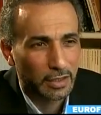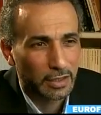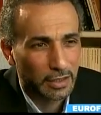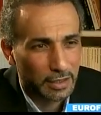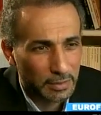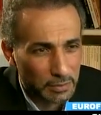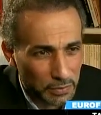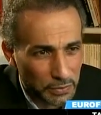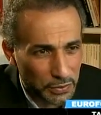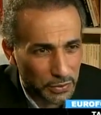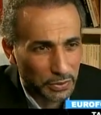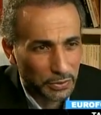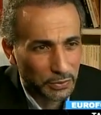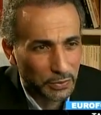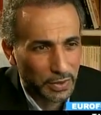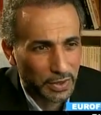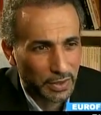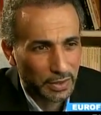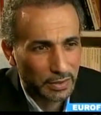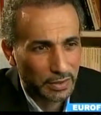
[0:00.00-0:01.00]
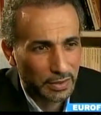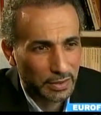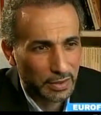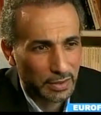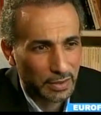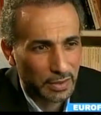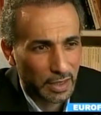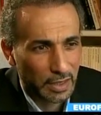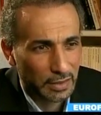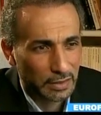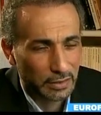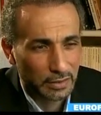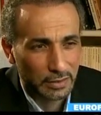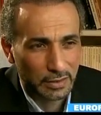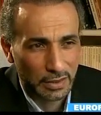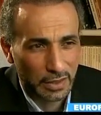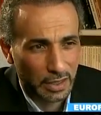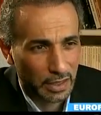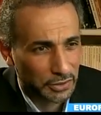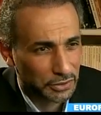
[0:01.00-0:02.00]
input within the society on
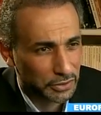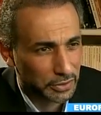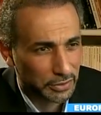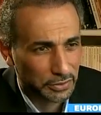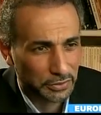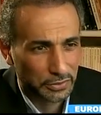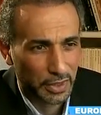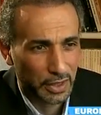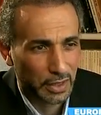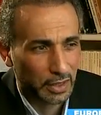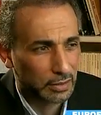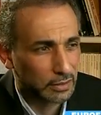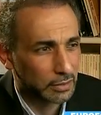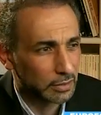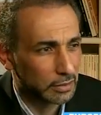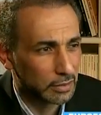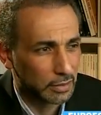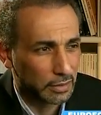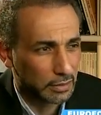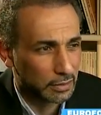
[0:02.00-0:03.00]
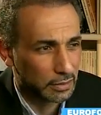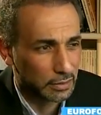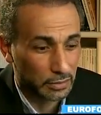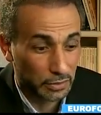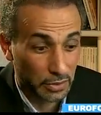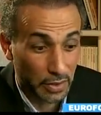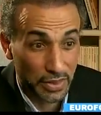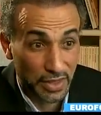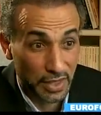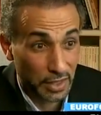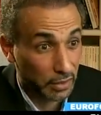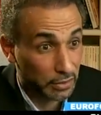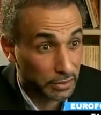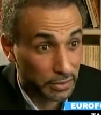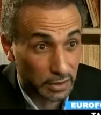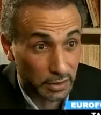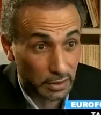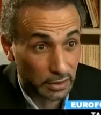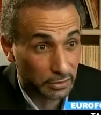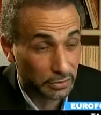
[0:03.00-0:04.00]
the cultural ground, on the
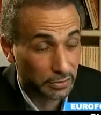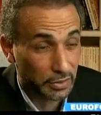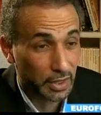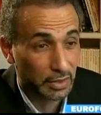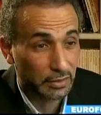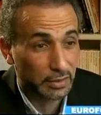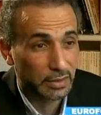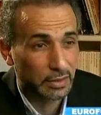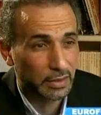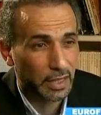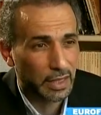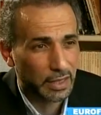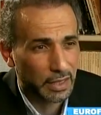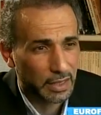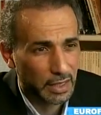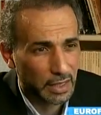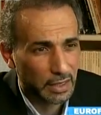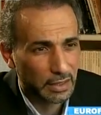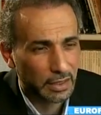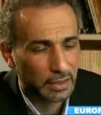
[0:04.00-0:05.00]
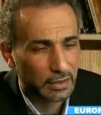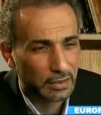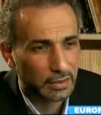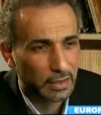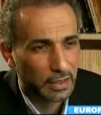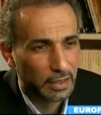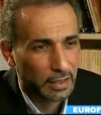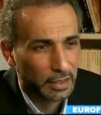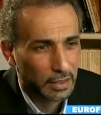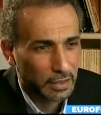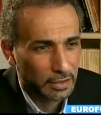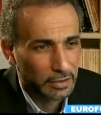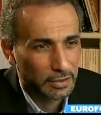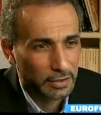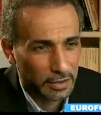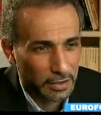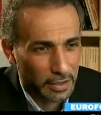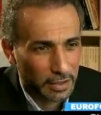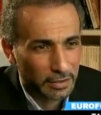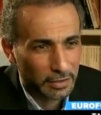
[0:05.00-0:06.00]
theological ground. So I think that
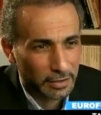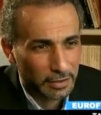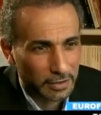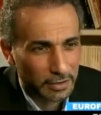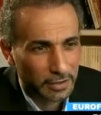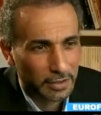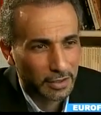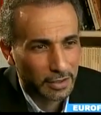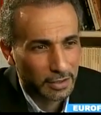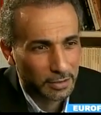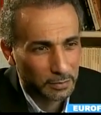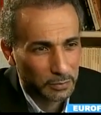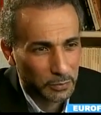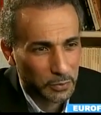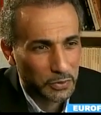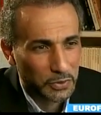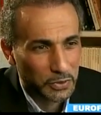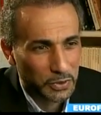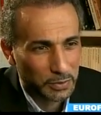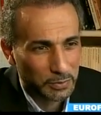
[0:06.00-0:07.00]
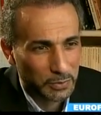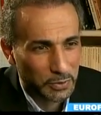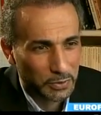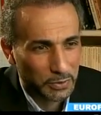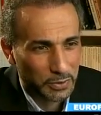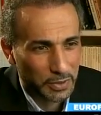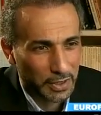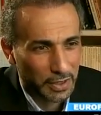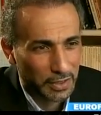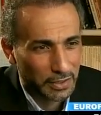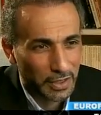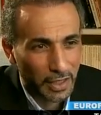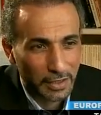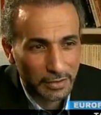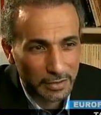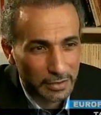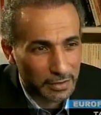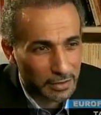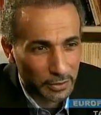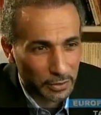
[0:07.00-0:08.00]
the young Muslims today are
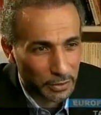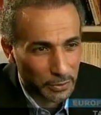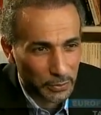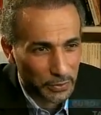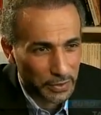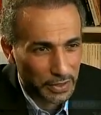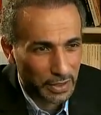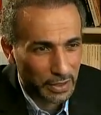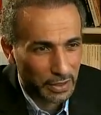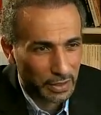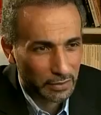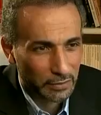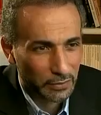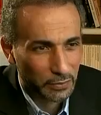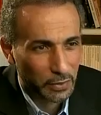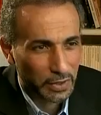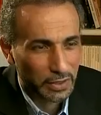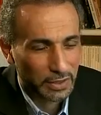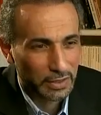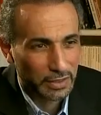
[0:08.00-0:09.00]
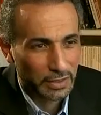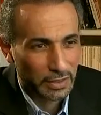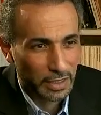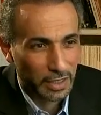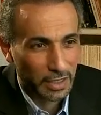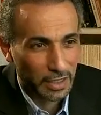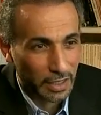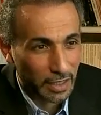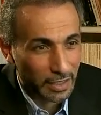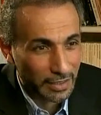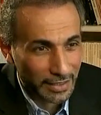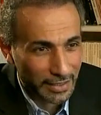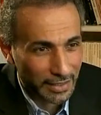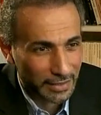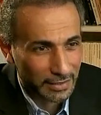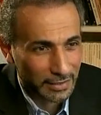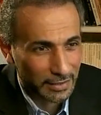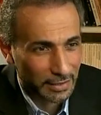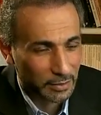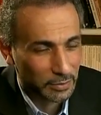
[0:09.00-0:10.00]
not aware of what they are
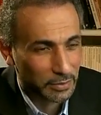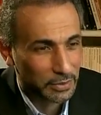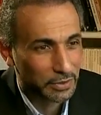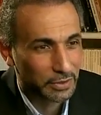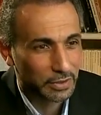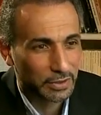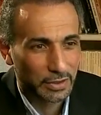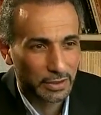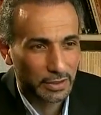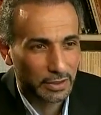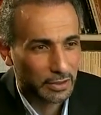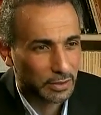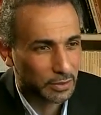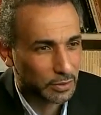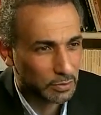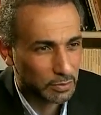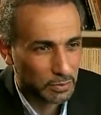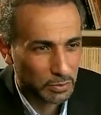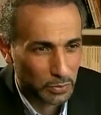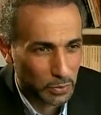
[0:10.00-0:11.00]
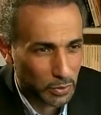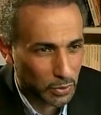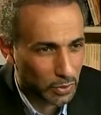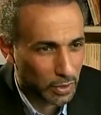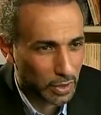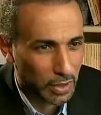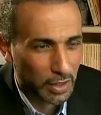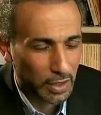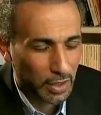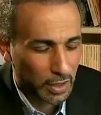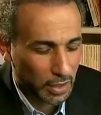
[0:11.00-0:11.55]
getting, which is more